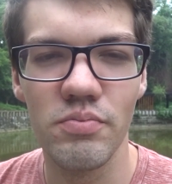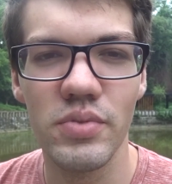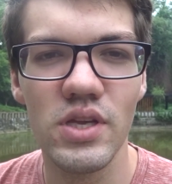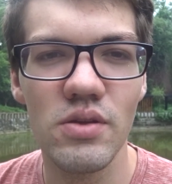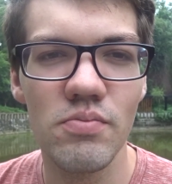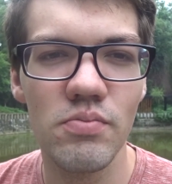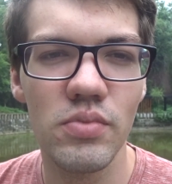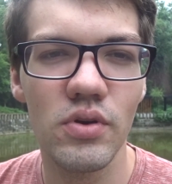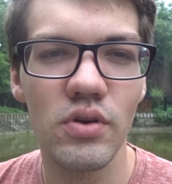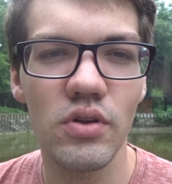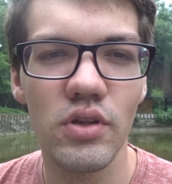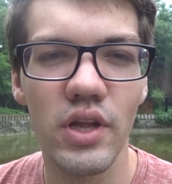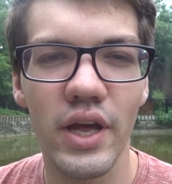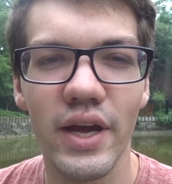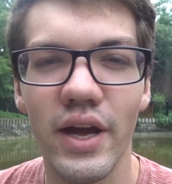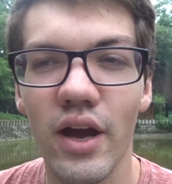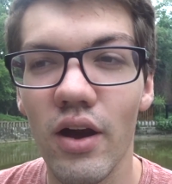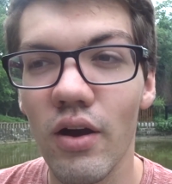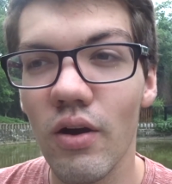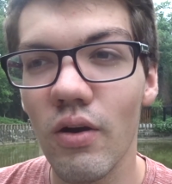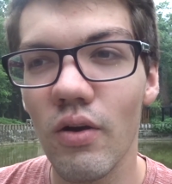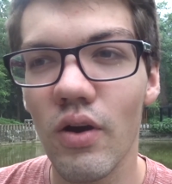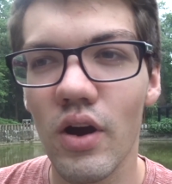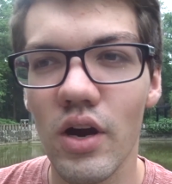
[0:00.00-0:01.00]
people, like,
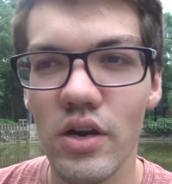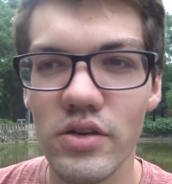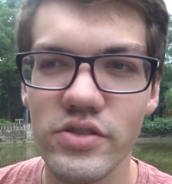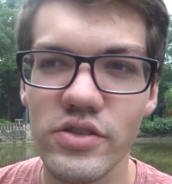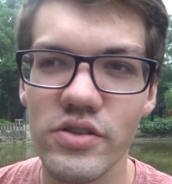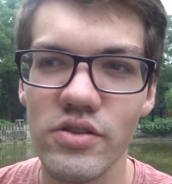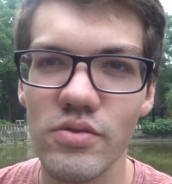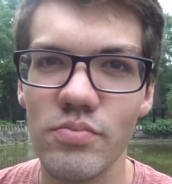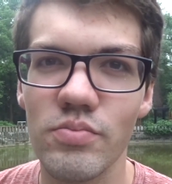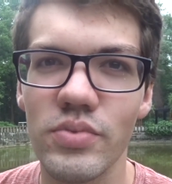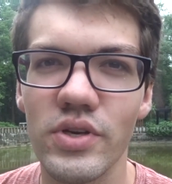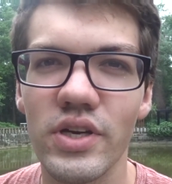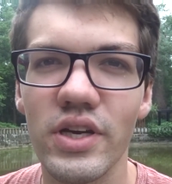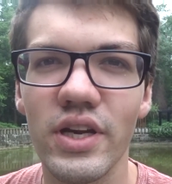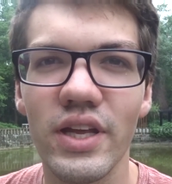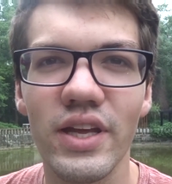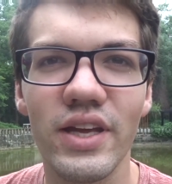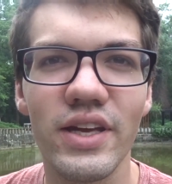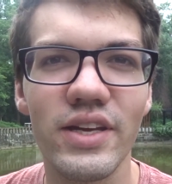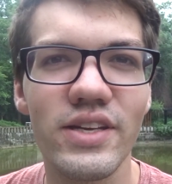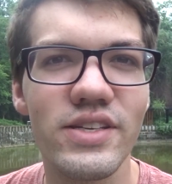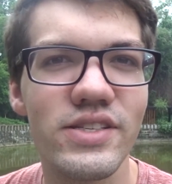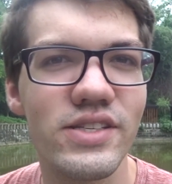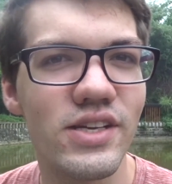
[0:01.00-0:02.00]
oh, ours are the
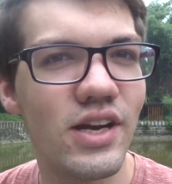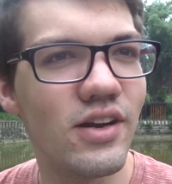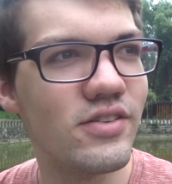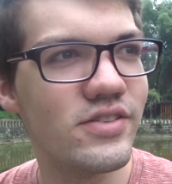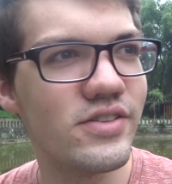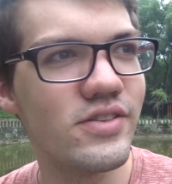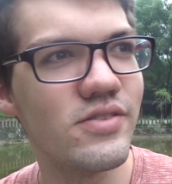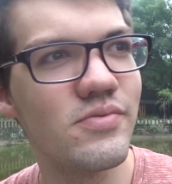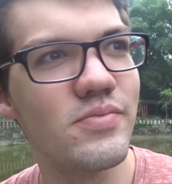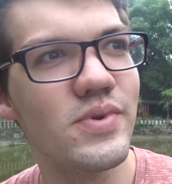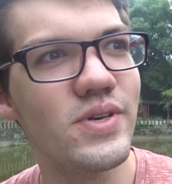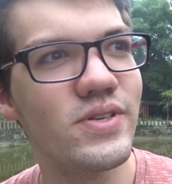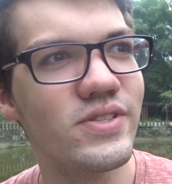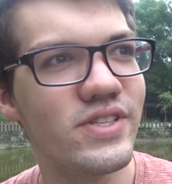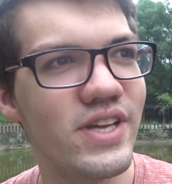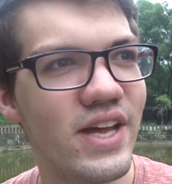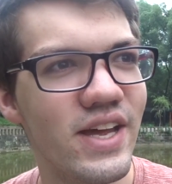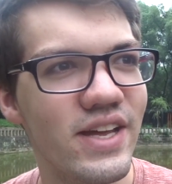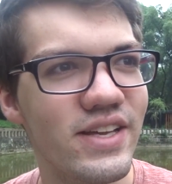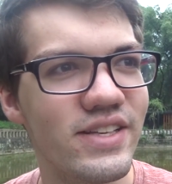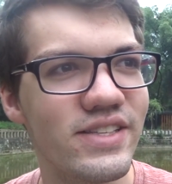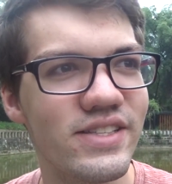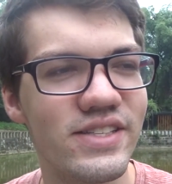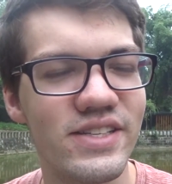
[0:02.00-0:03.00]
prettiest, ours are the most
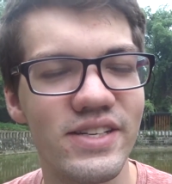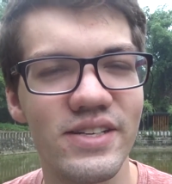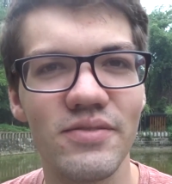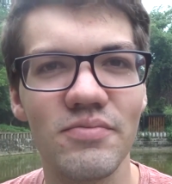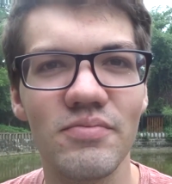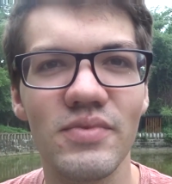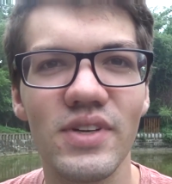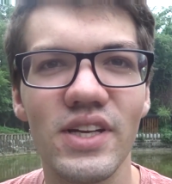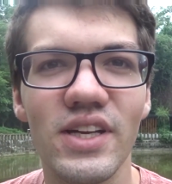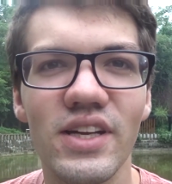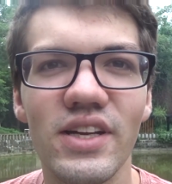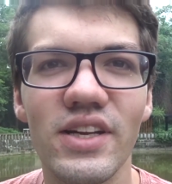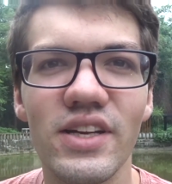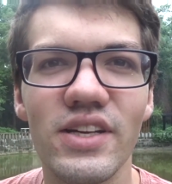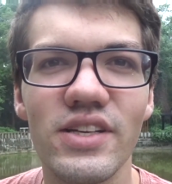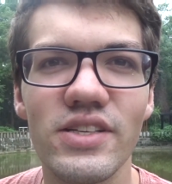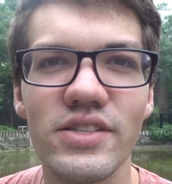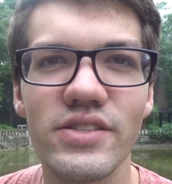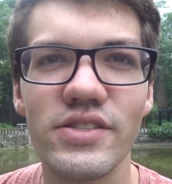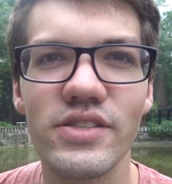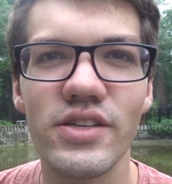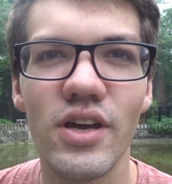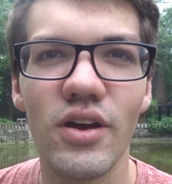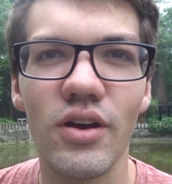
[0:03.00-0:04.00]
handsome.
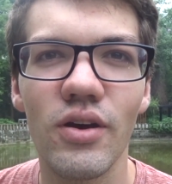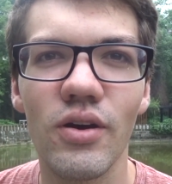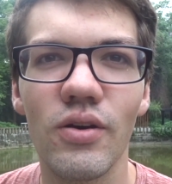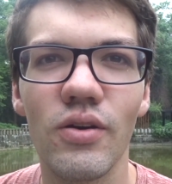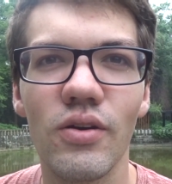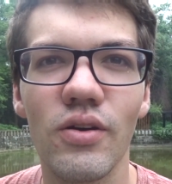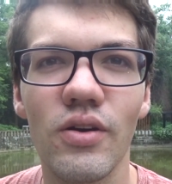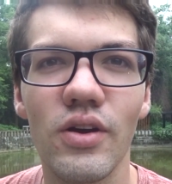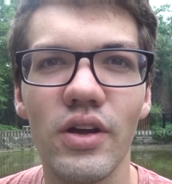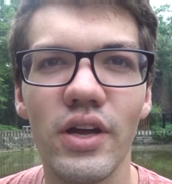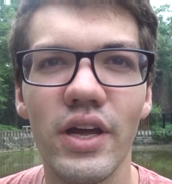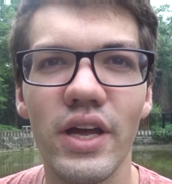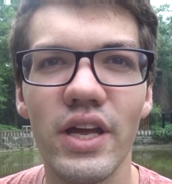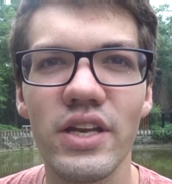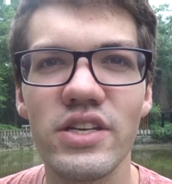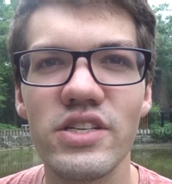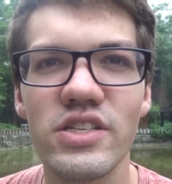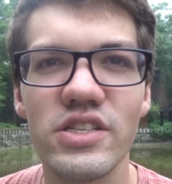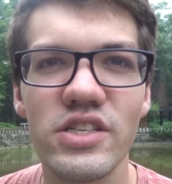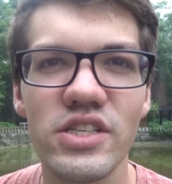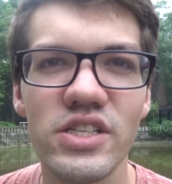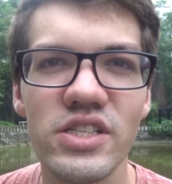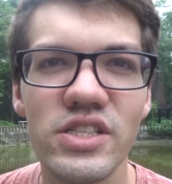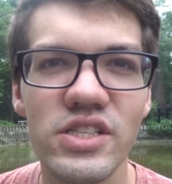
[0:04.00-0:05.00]
So
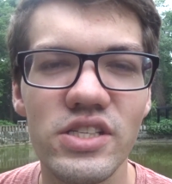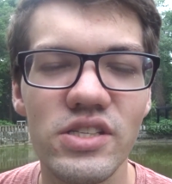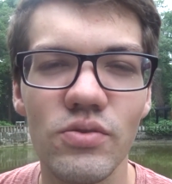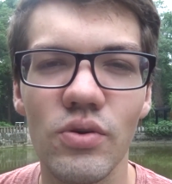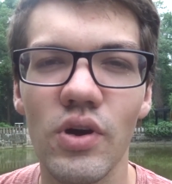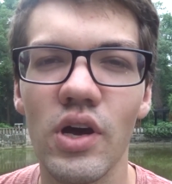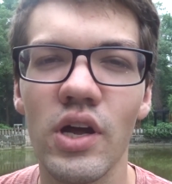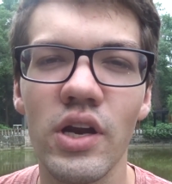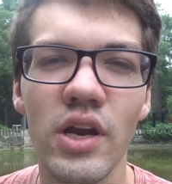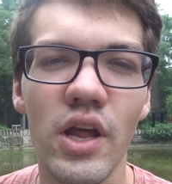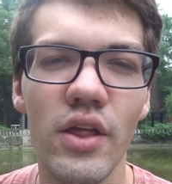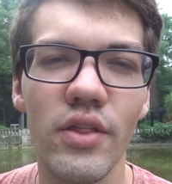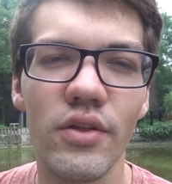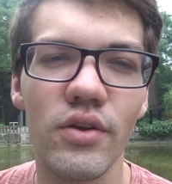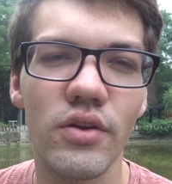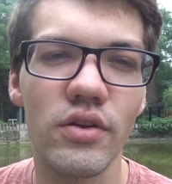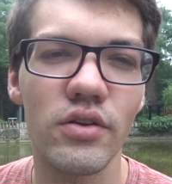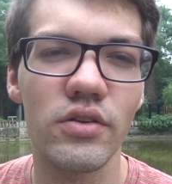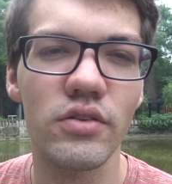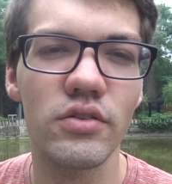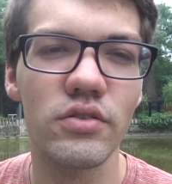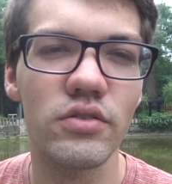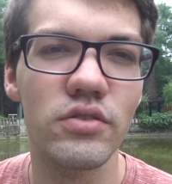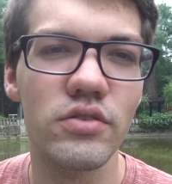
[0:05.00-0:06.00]
it's just
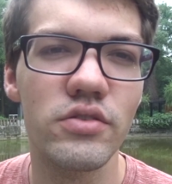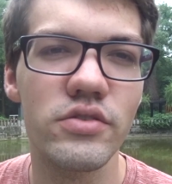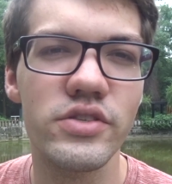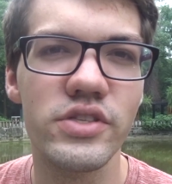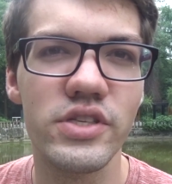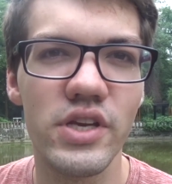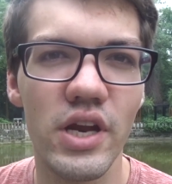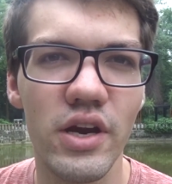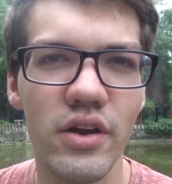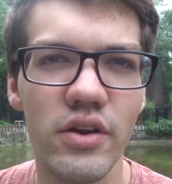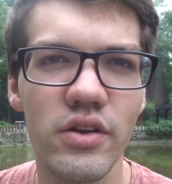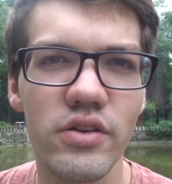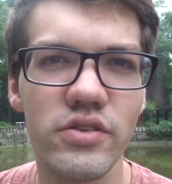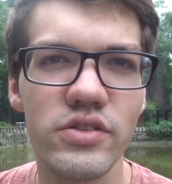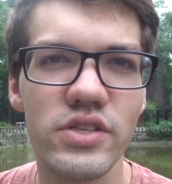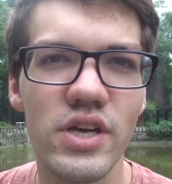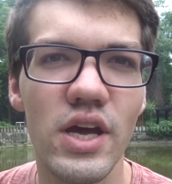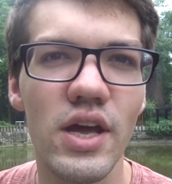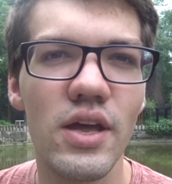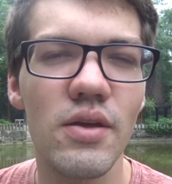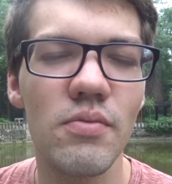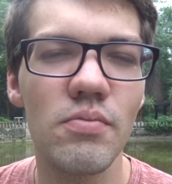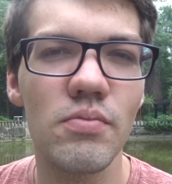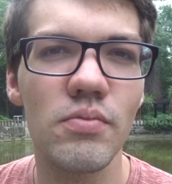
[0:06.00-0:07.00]
another
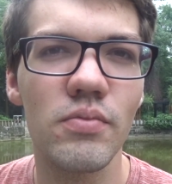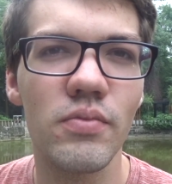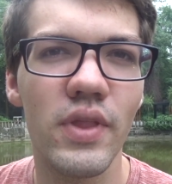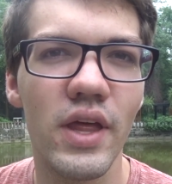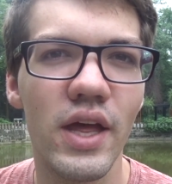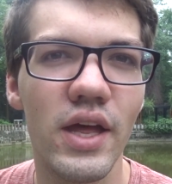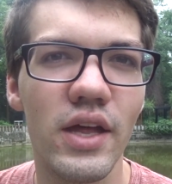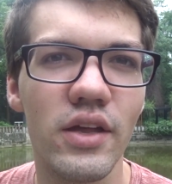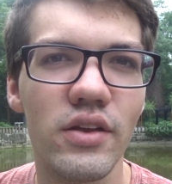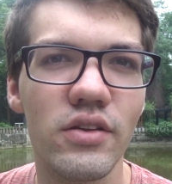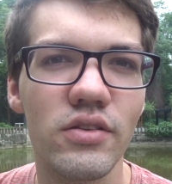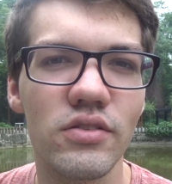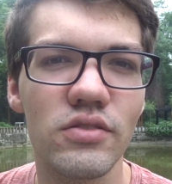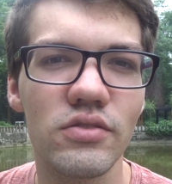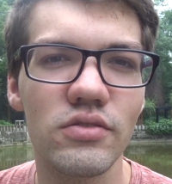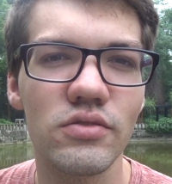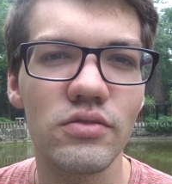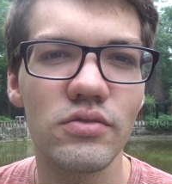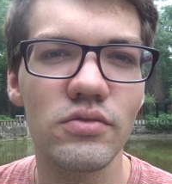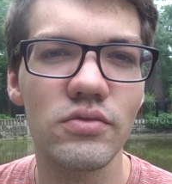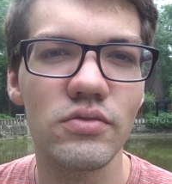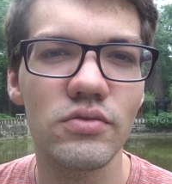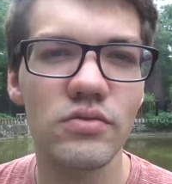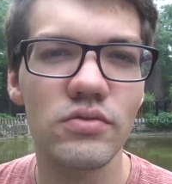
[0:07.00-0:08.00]
stereotype that
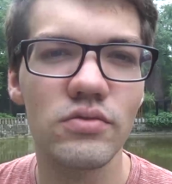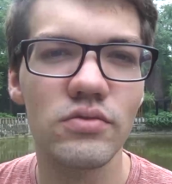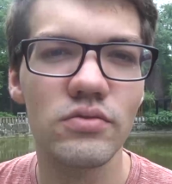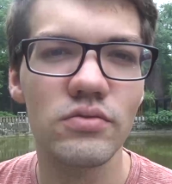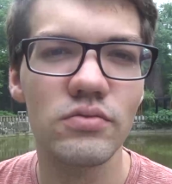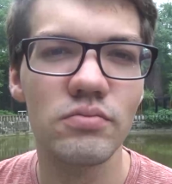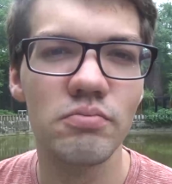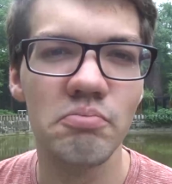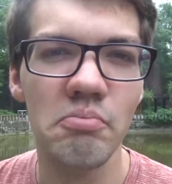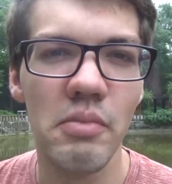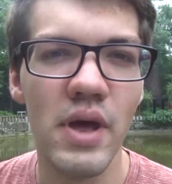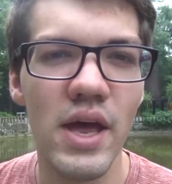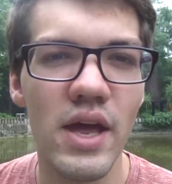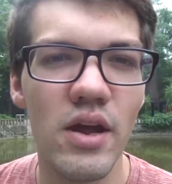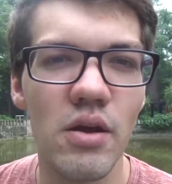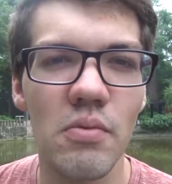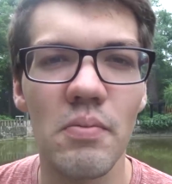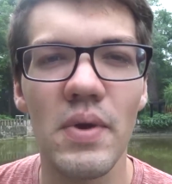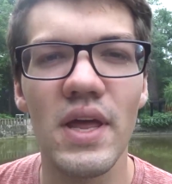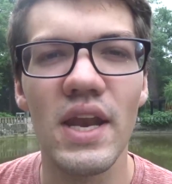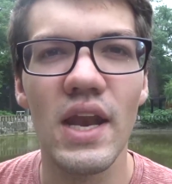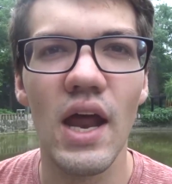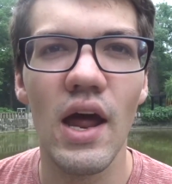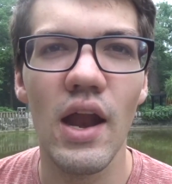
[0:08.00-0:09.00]
may or
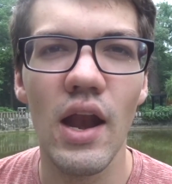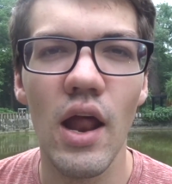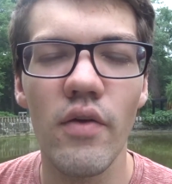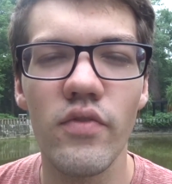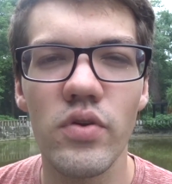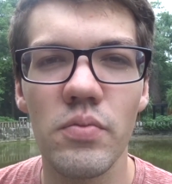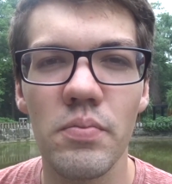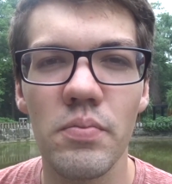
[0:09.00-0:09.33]
may not have a